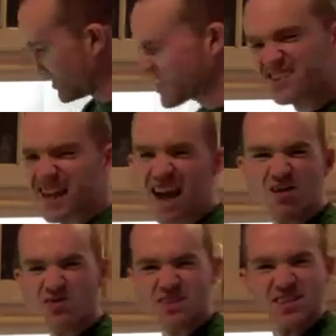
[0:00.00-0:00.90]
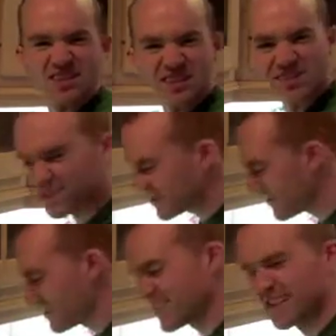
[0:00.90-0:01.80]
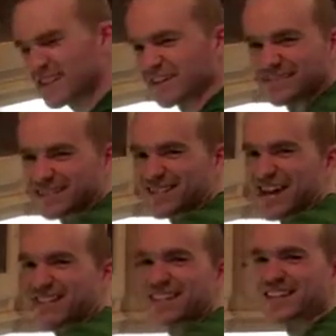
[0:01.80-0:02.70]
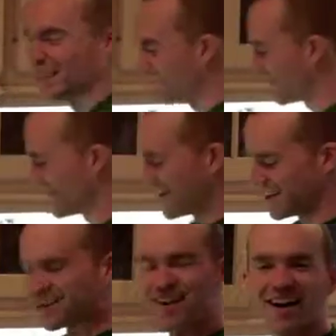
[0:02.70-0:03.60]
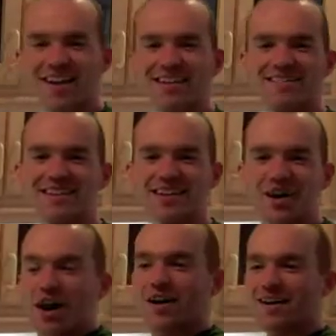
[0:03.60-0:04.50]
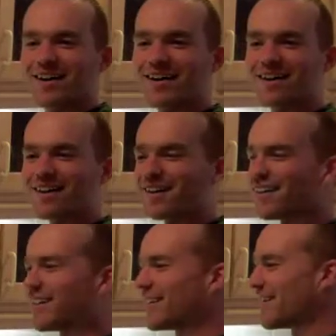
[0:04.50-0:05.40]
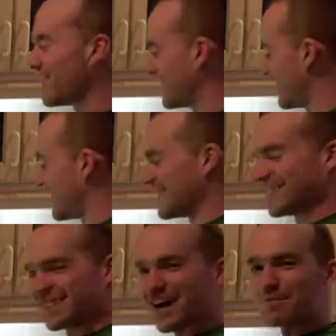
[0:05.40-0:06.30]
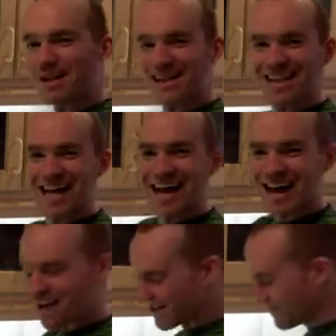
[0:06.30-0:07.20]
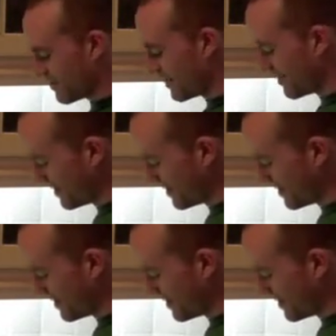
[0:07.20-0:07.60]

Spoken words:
Just sounds good, doesn't it? Just sounds like your heart's gonna go, ah, I'm alive.